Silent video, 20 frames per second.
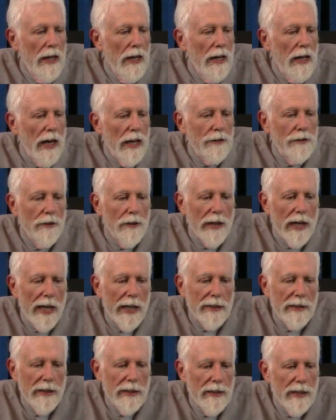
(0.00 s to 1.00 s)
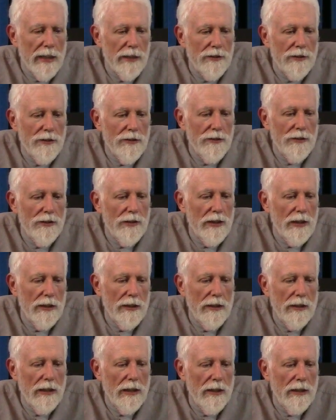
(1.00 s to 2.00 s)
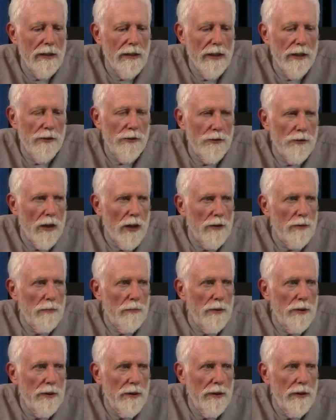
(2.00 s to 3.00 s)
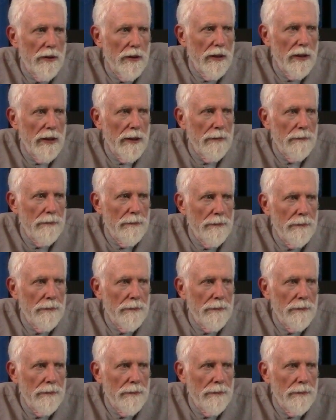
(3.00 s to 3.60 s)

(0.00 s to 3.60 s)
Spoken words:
I took acting lessons at the Lee Strasberg